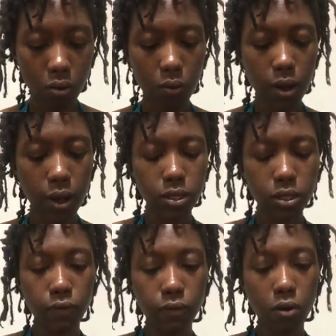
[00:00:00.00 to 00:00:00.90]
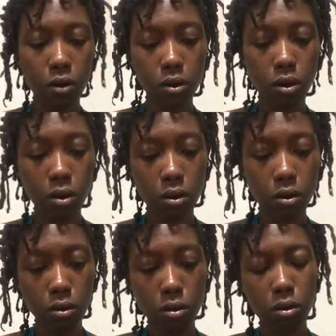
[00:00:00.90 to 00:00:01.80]
Why is the Devil card here?
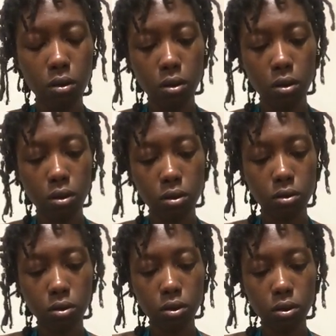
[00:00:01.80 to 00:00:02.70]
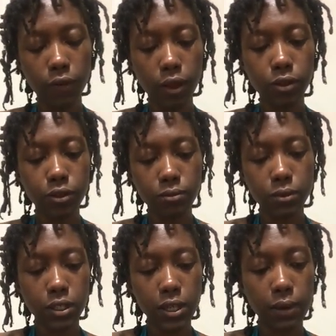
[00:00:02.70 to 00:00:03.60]
I feel like there's some
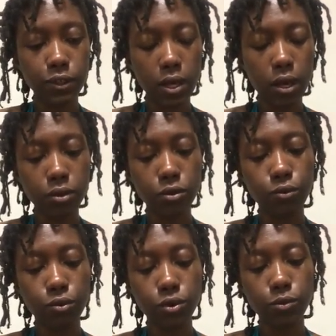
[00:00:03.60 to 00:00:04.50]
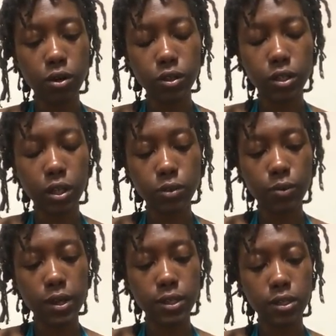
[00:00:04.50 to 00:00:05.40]
deception headed towards water signs.
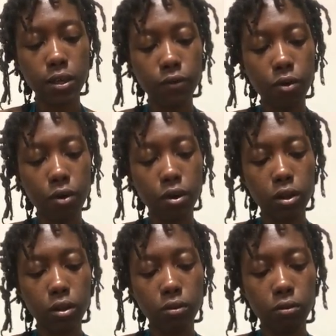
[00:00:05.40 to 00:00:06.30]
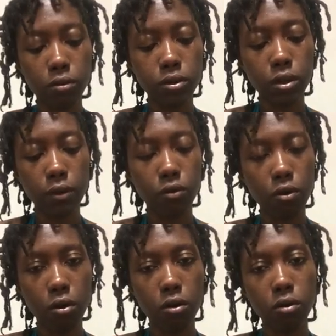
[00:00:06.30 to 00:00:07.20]
Why is the Devil card here? Devil
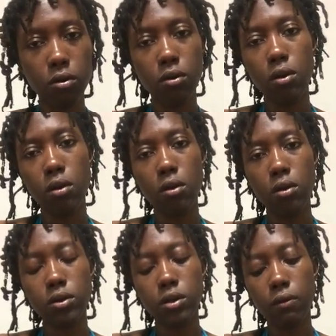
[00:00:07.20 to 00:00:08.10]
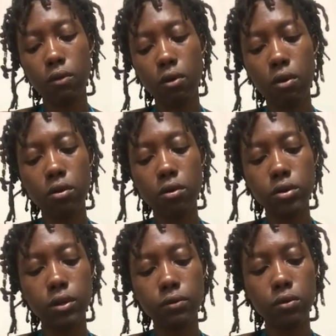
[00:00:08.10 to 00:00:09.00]
card. Devil card.
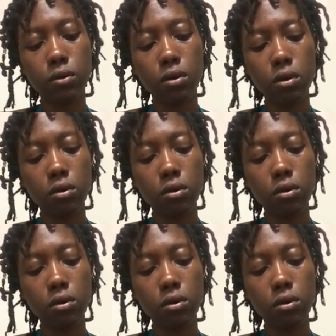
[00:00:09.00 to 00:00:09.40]
Devil card.